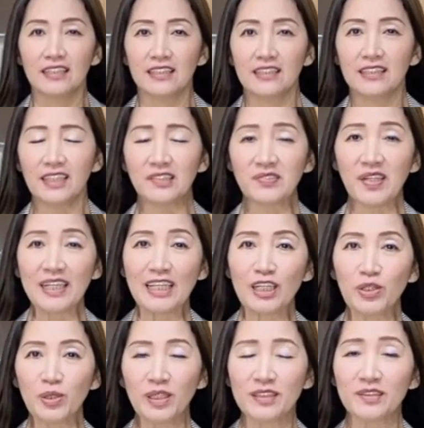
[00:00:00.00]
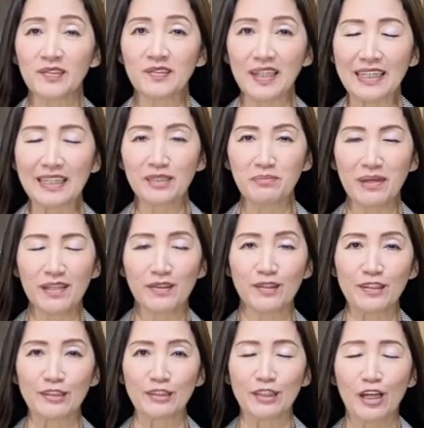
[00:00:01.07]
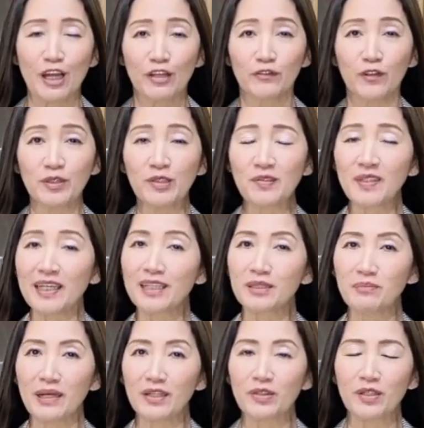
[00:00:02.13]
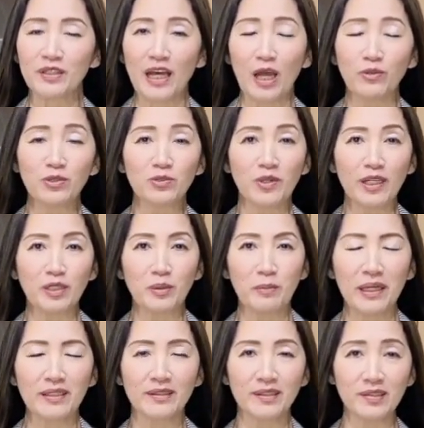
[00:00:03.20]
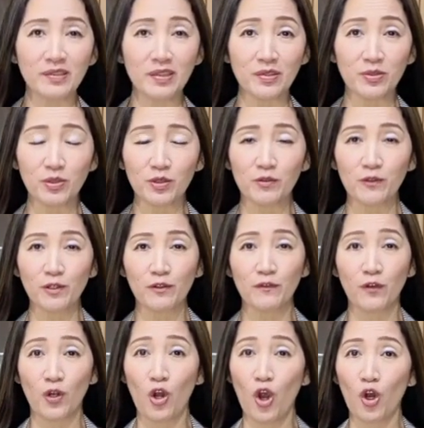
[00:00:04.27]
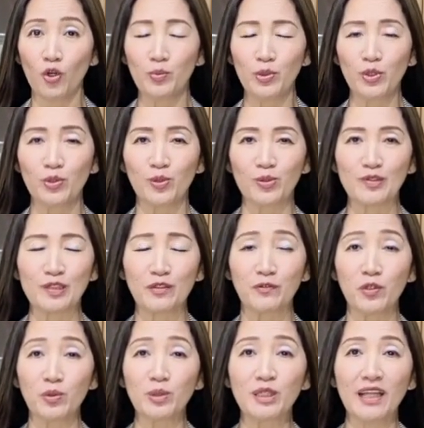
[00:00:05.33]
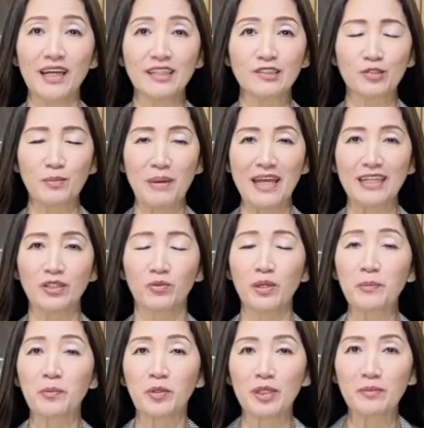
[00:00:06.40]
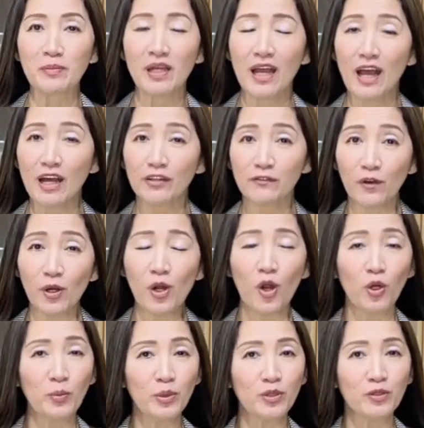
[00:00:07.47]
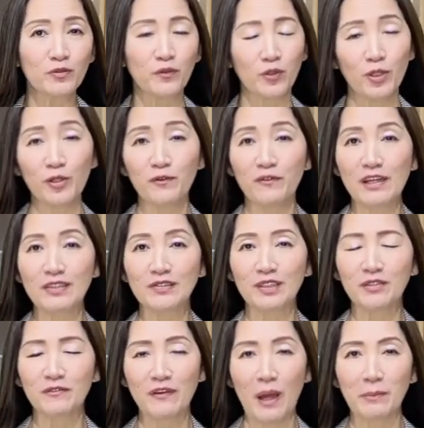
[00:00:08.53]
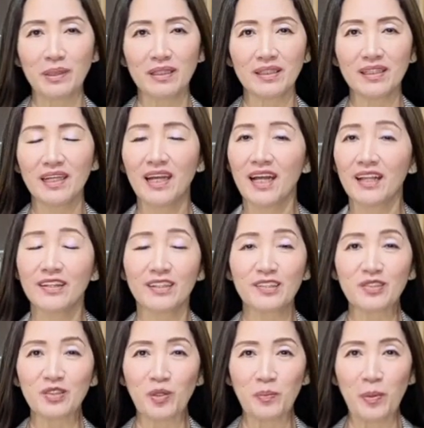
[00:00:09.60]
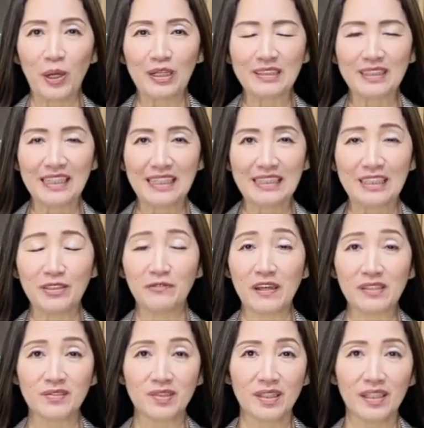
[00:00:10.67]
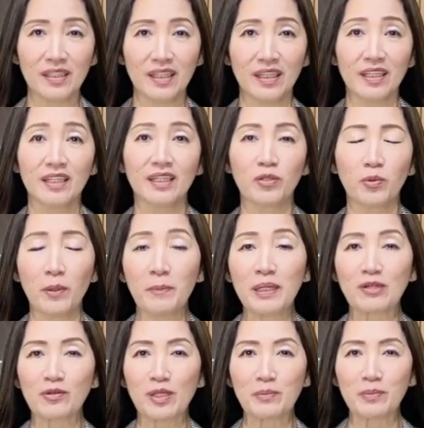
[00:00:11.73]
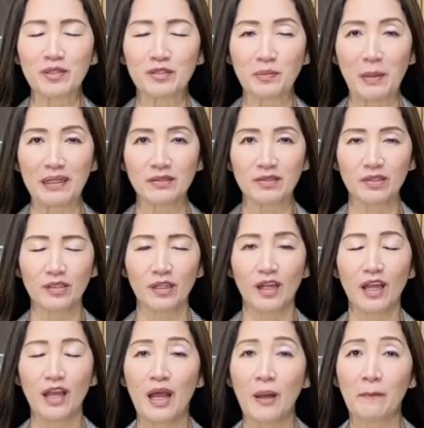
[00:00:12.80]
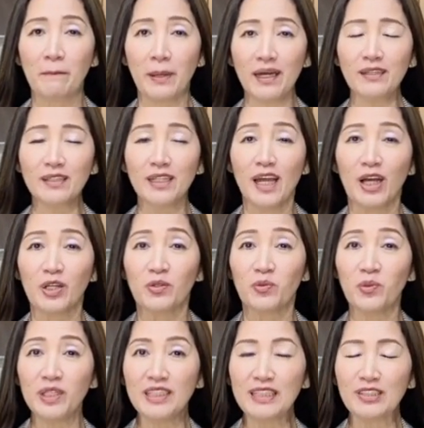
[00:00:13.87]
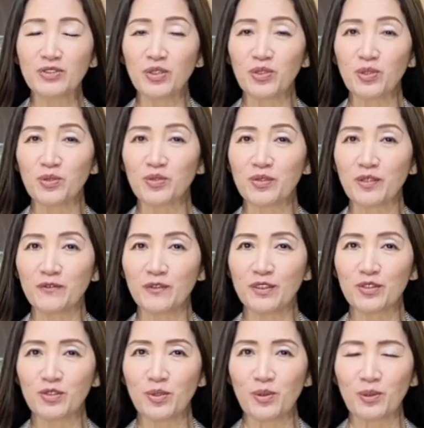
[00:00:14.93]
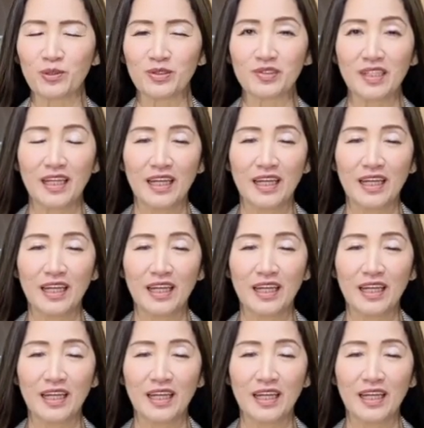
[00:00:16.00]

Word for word: Let's take a look at the second method. For the second method, I would recommend this is useful for home use. If you would like to make whipped cream for home use for your friends and family, there is no point in investing in a whipping cream dispenser. But we need to use different tools.